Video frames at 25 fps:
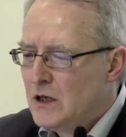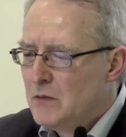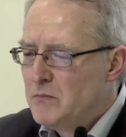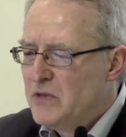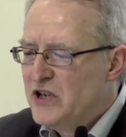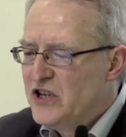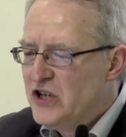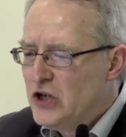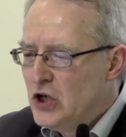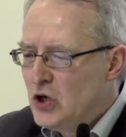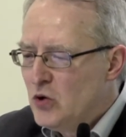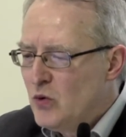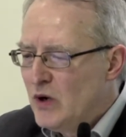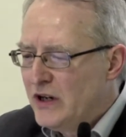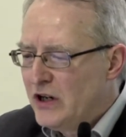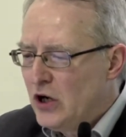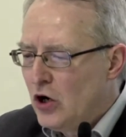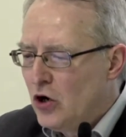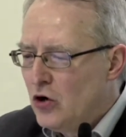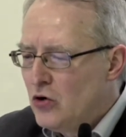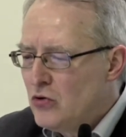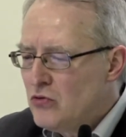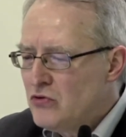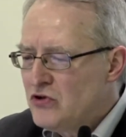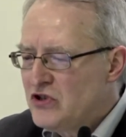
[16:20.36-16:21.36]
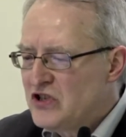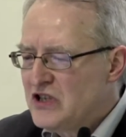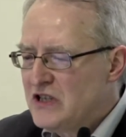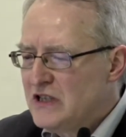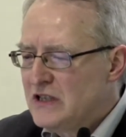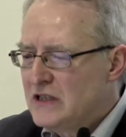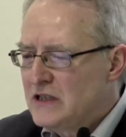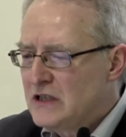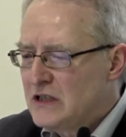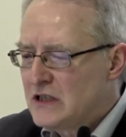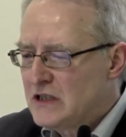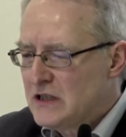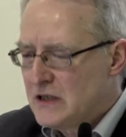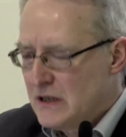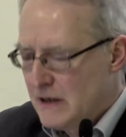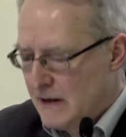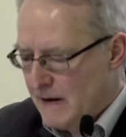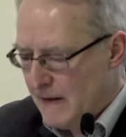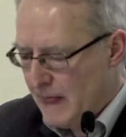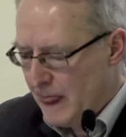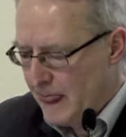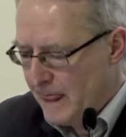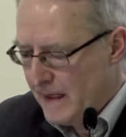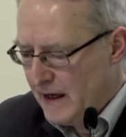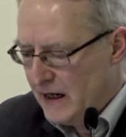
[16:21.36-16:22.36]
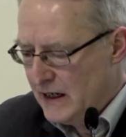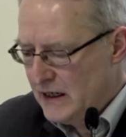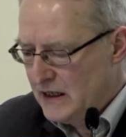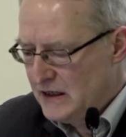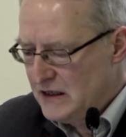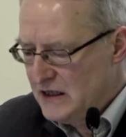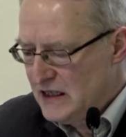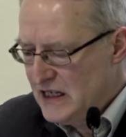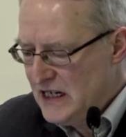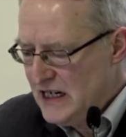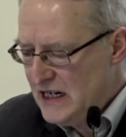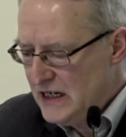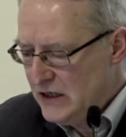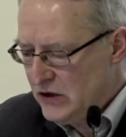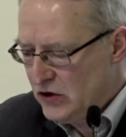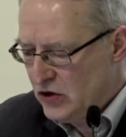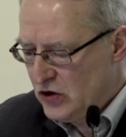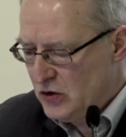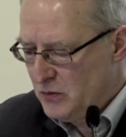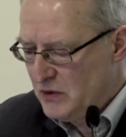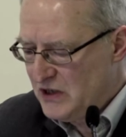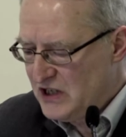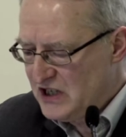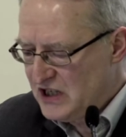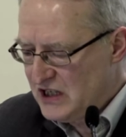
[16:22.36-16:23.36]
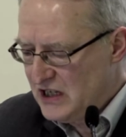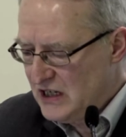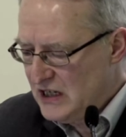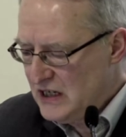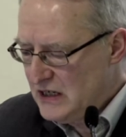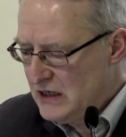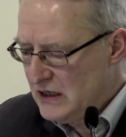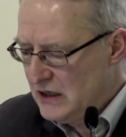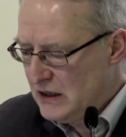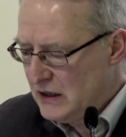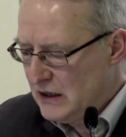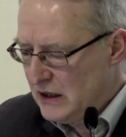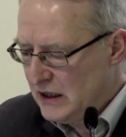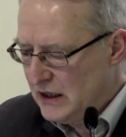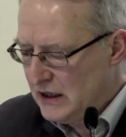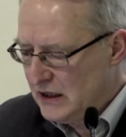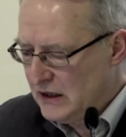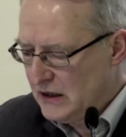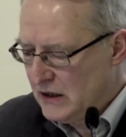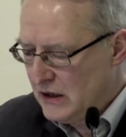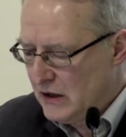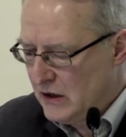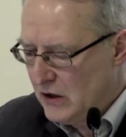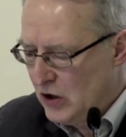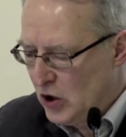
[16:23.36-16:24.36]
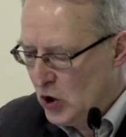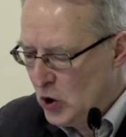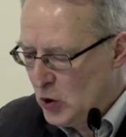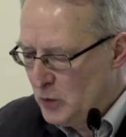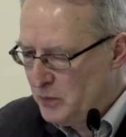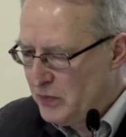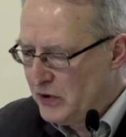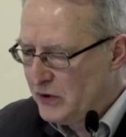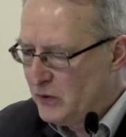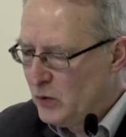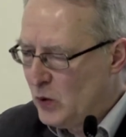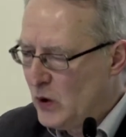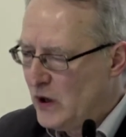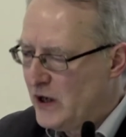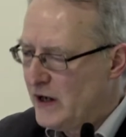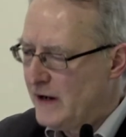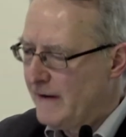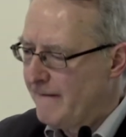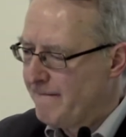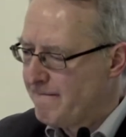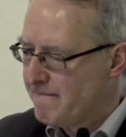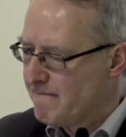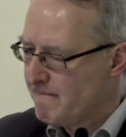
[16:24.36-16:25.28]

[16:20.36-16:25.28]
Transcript: But no one owns this, and it needs to be seen in an open way.